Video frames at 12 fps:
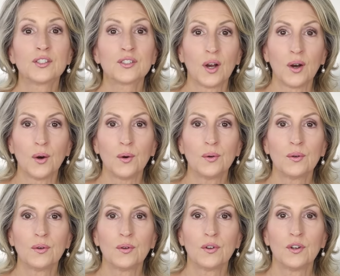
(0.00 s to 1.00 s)
So,
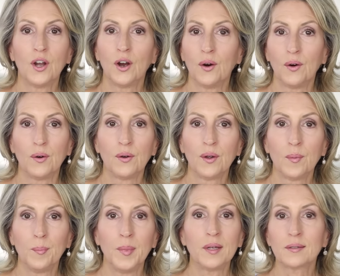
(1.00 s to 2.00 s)
no,
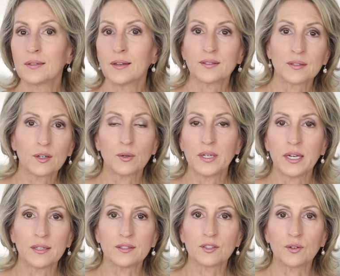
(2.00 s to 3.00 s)
milk doesn't
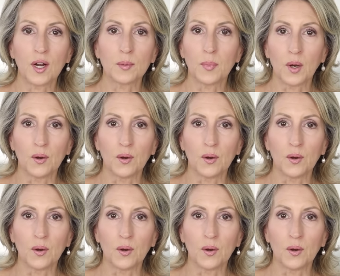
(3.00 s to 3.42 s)
create strong